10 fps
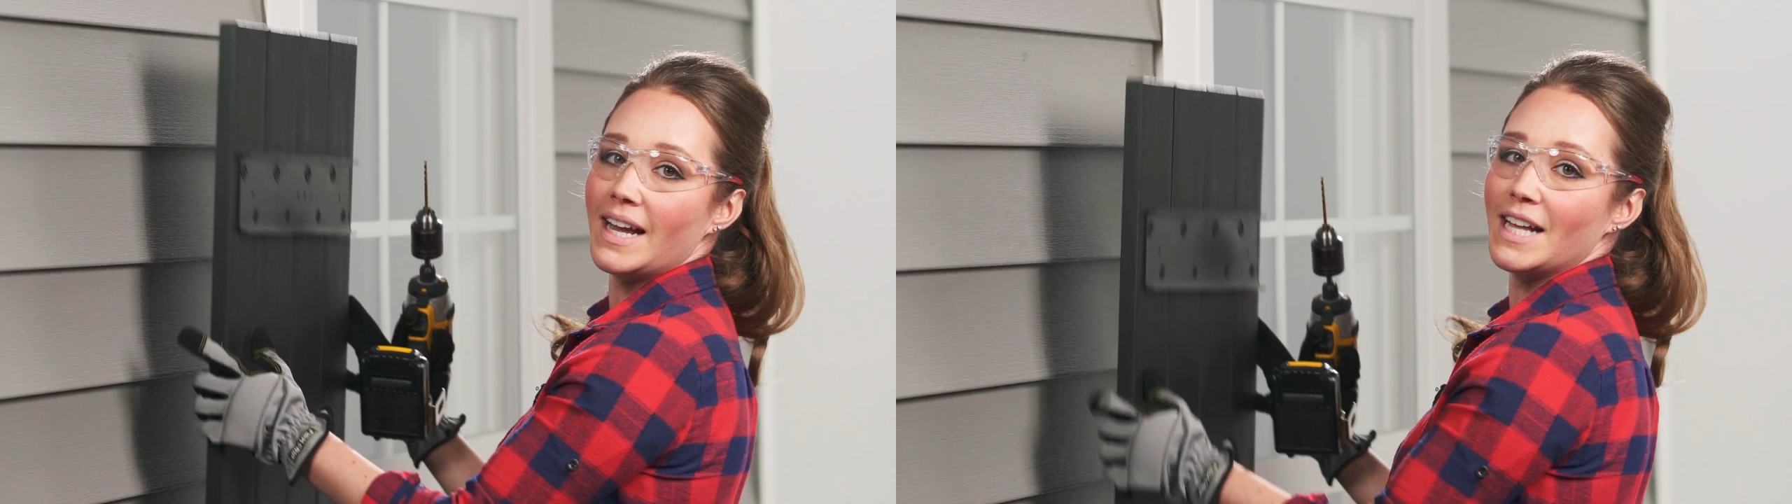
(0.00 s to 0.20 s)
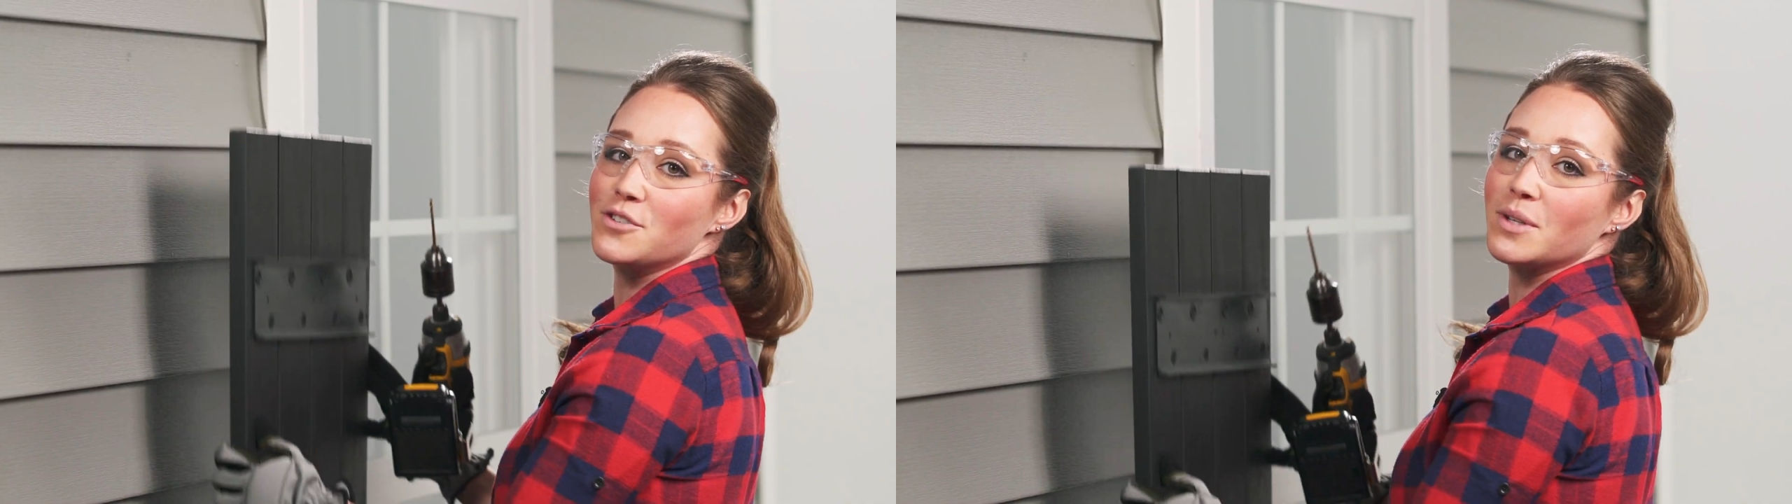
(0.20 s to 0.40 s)

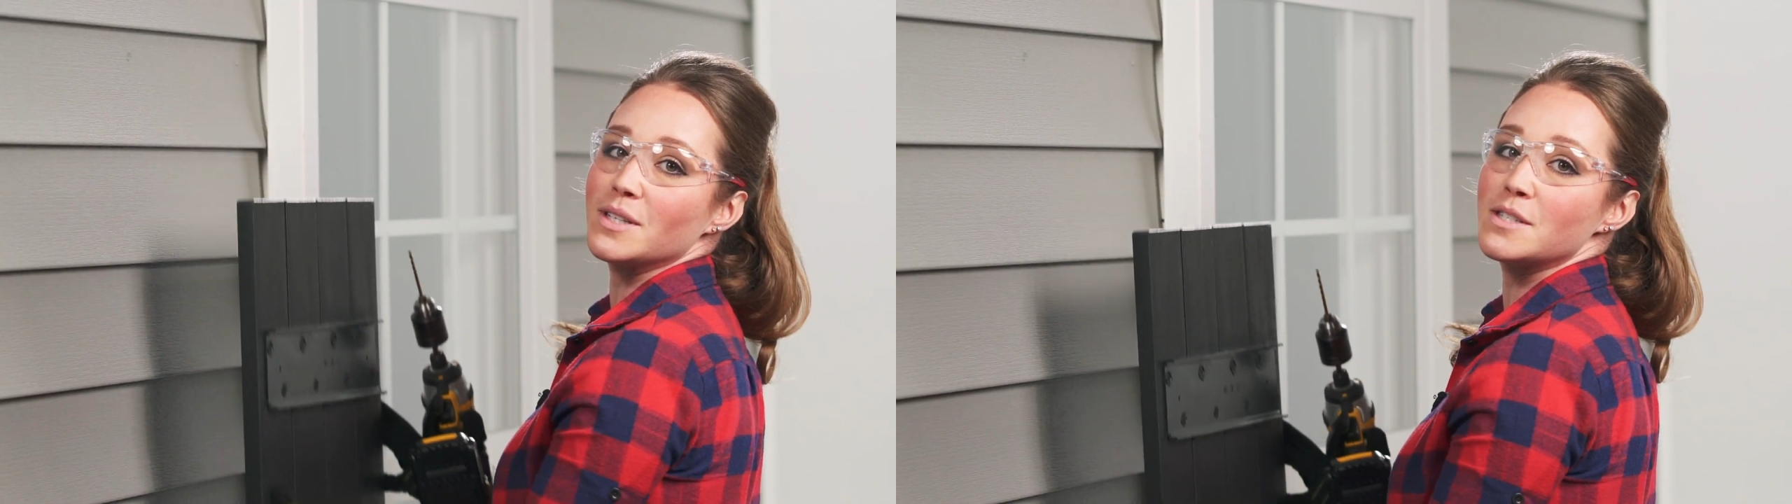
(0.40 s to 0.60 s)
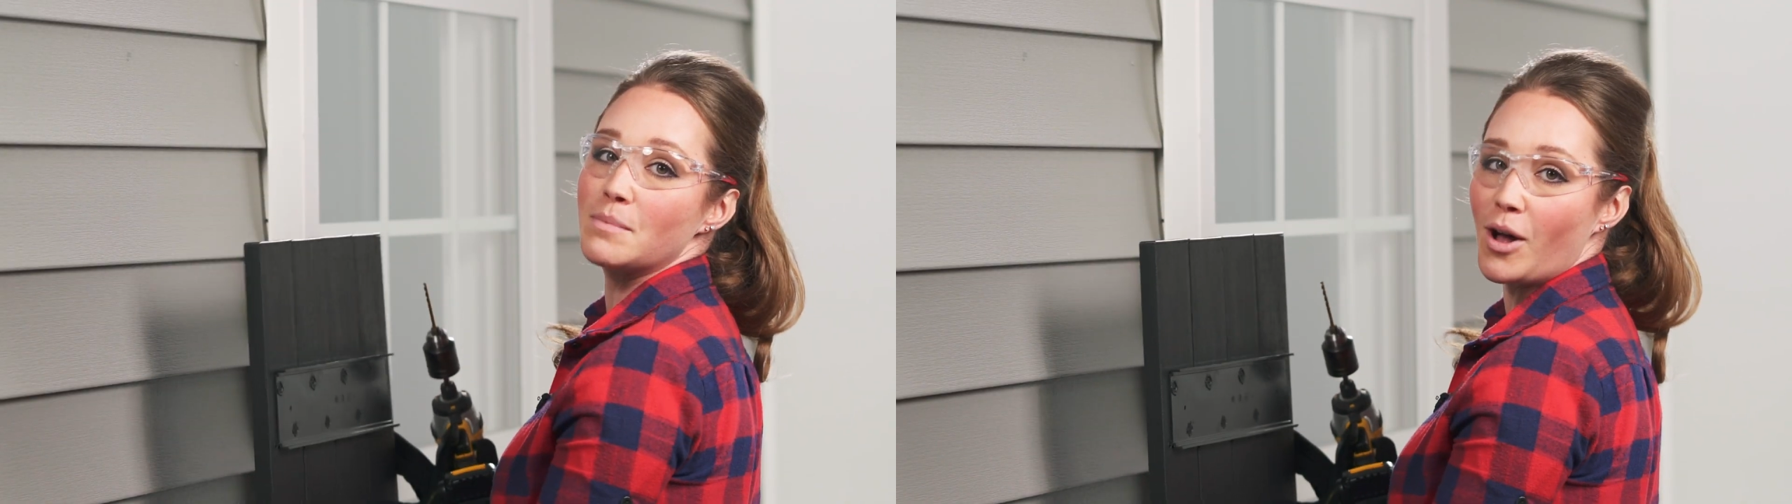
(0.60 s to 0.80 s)
and drill a
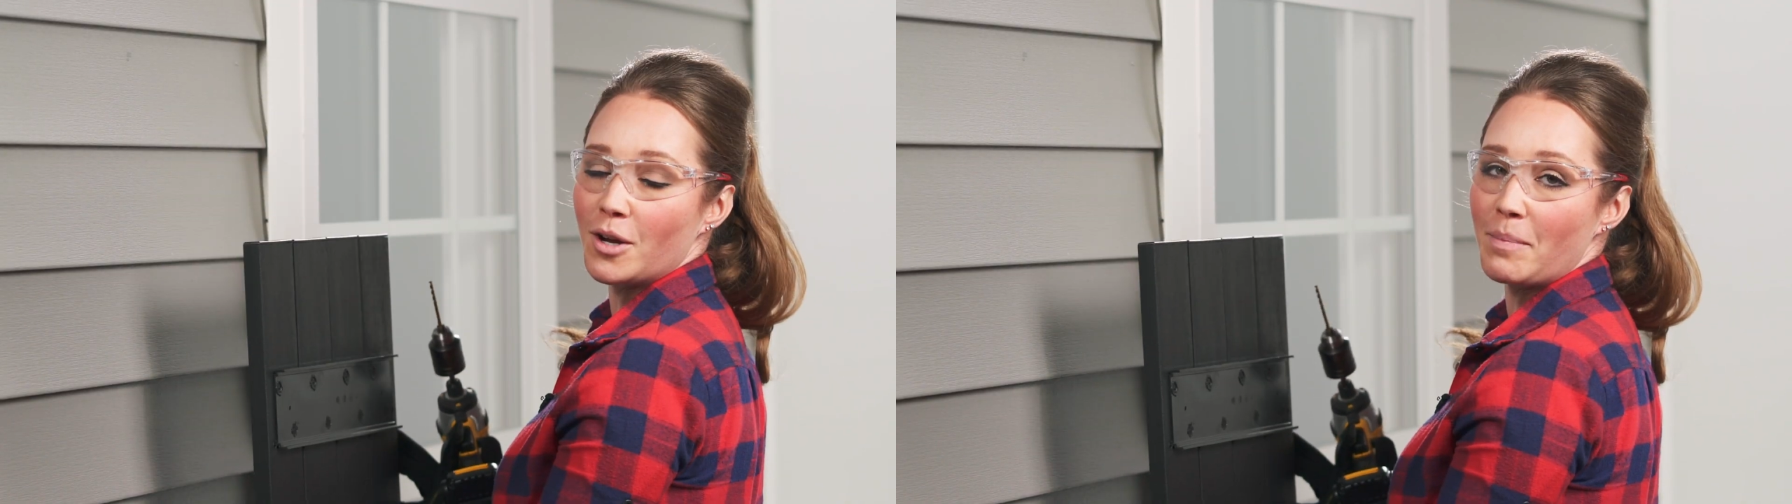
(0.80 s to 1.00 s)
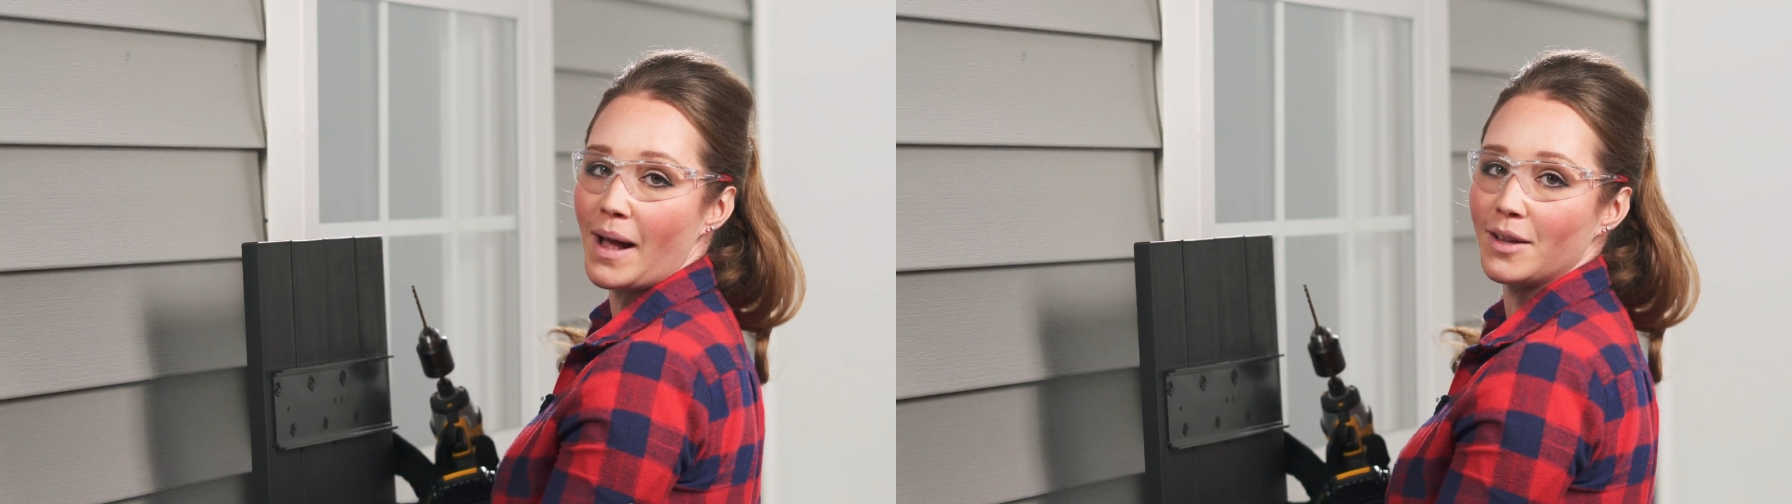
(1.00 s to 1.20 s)

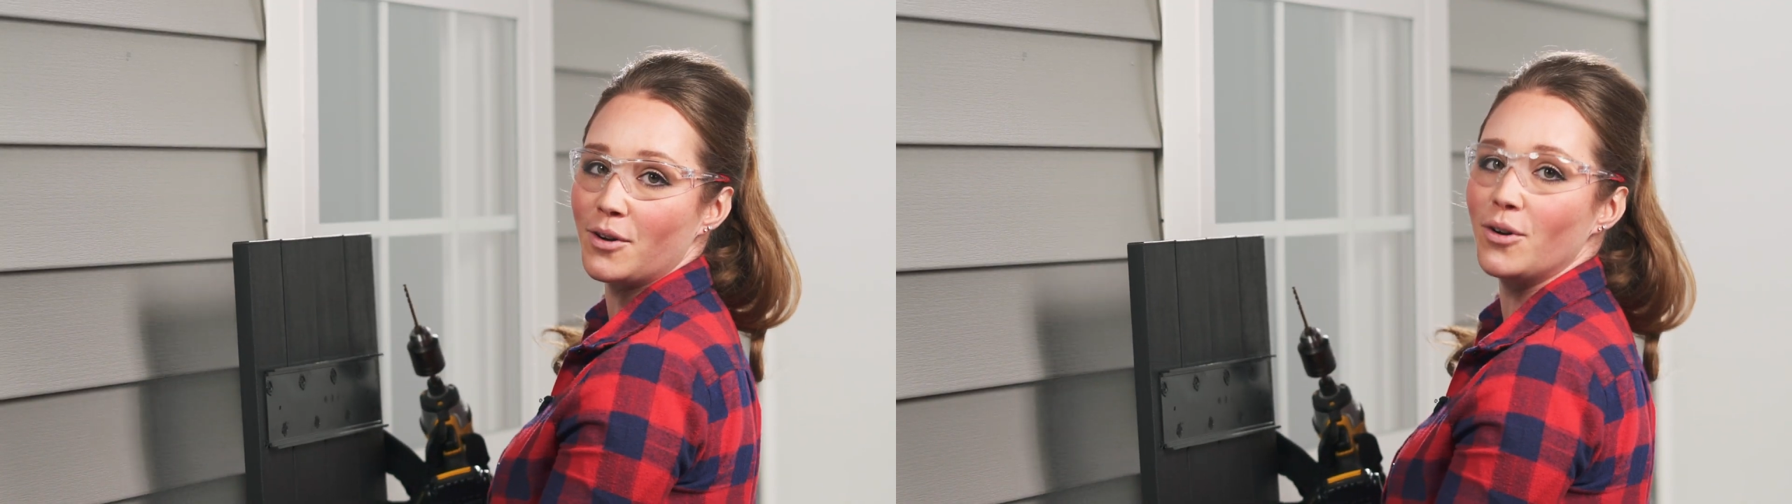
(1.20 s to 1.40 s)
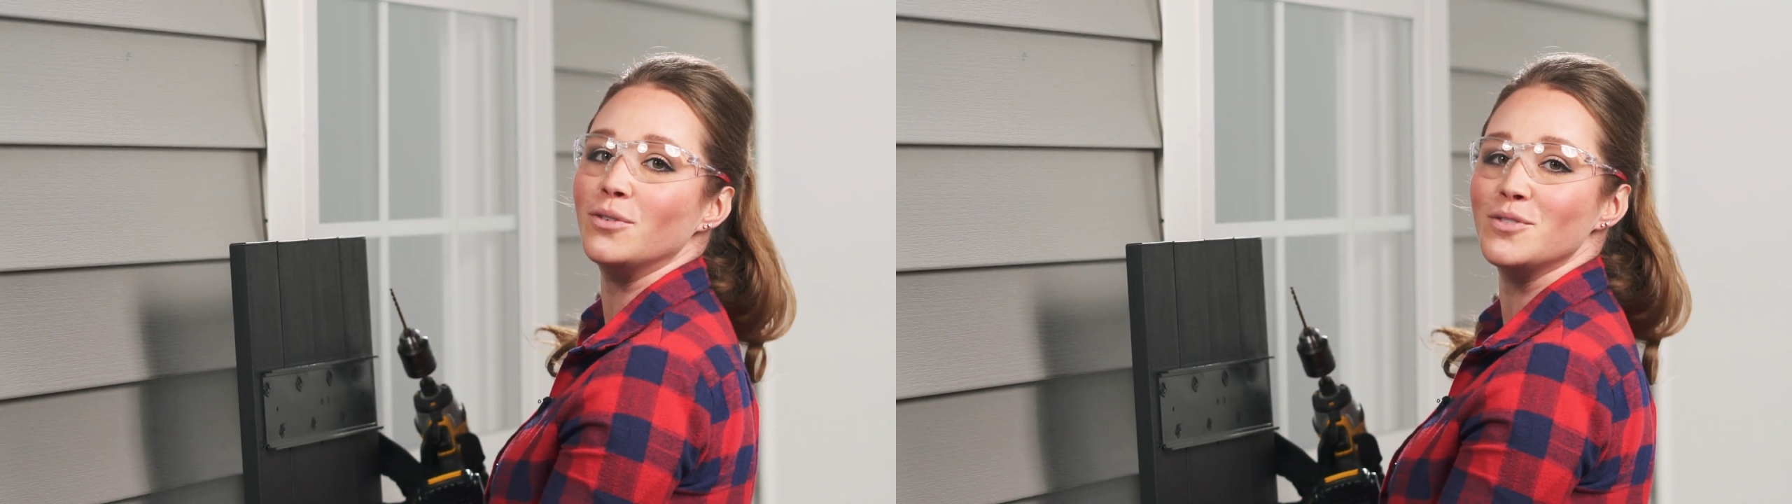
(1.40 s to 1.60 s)
smaller pilot
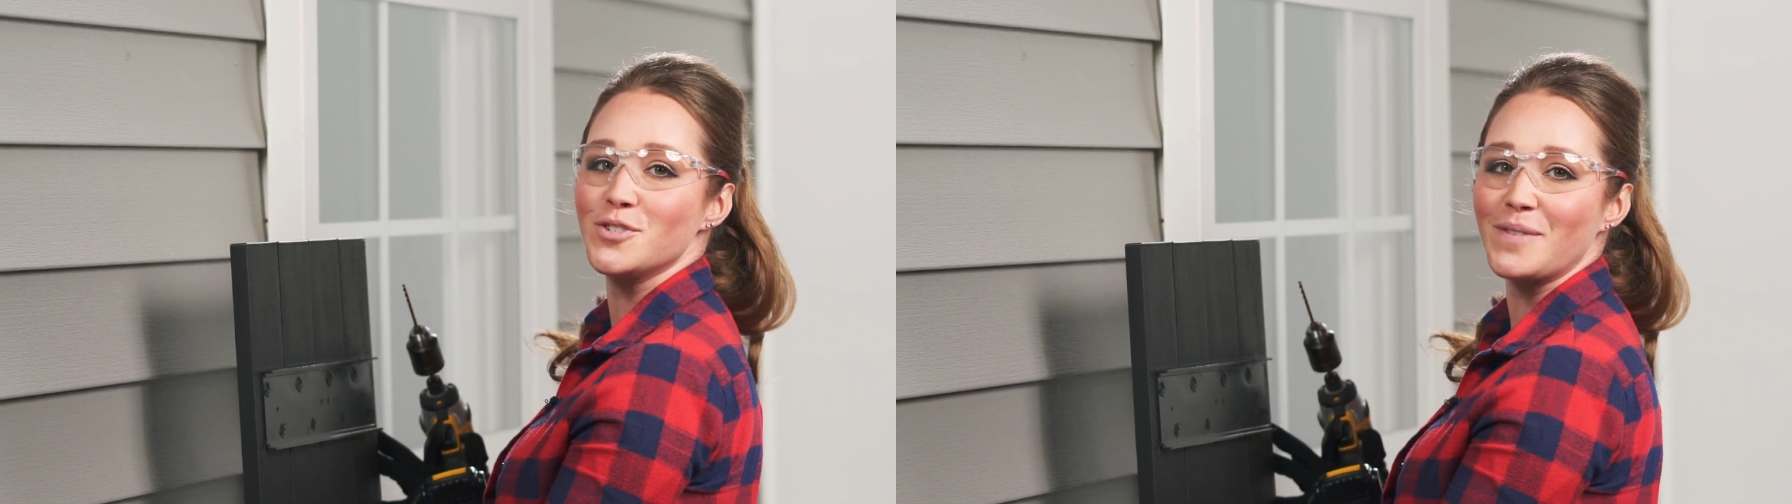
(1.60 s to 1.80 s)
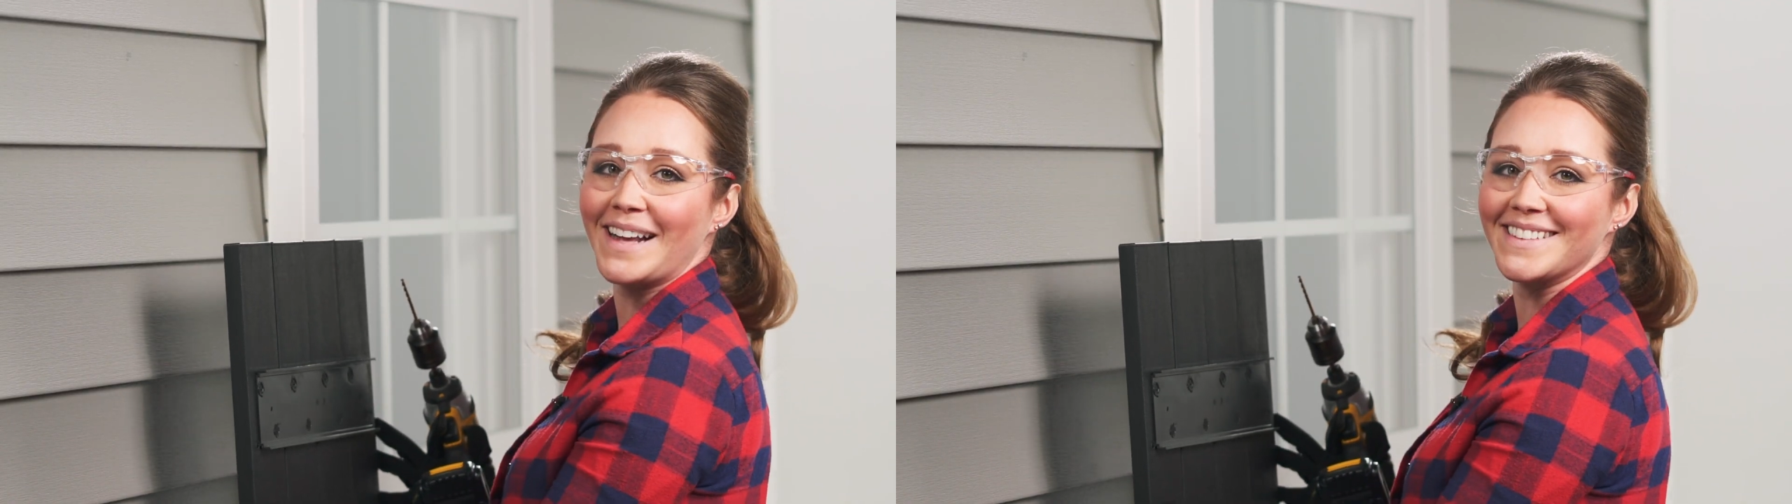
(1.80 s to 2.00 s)
hole
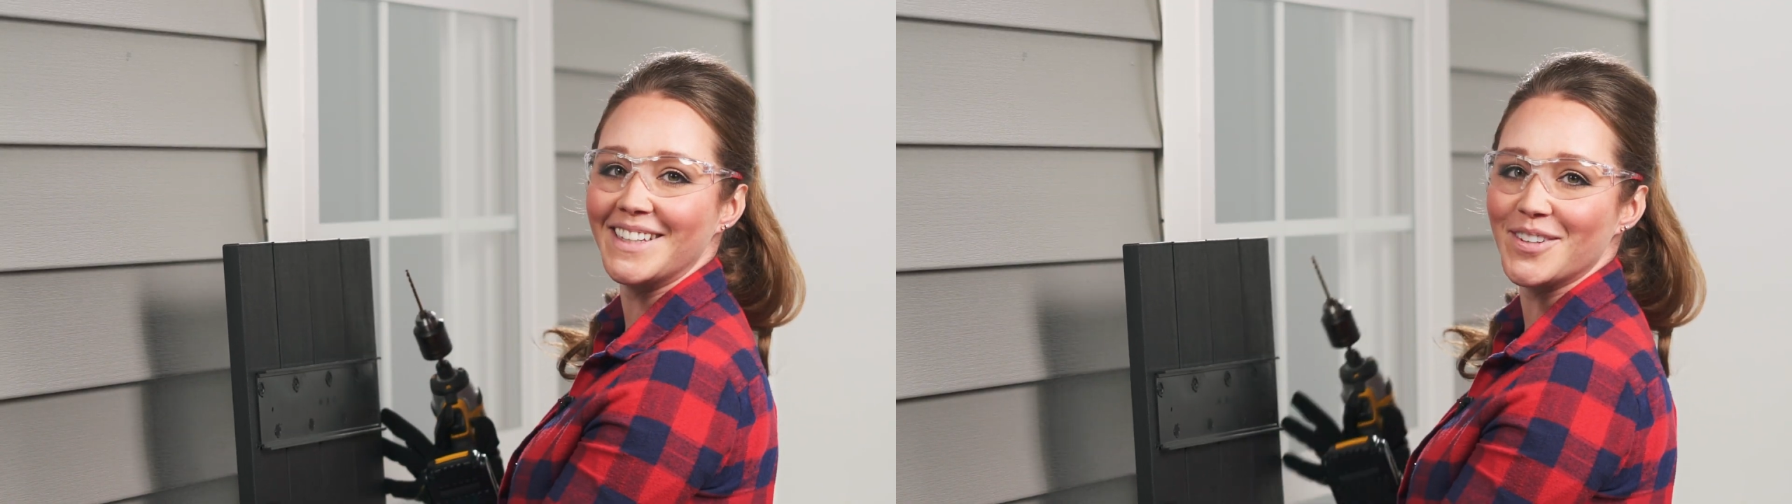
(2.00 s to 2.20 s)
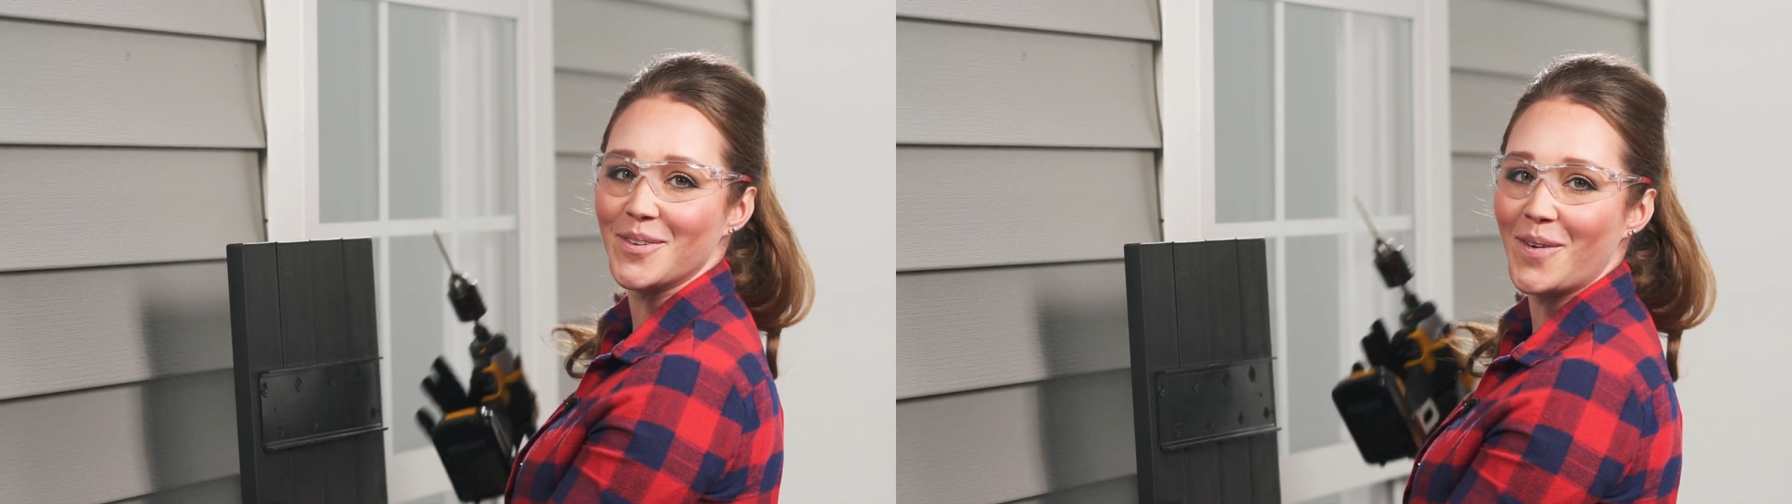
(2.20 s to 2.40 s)
directly into the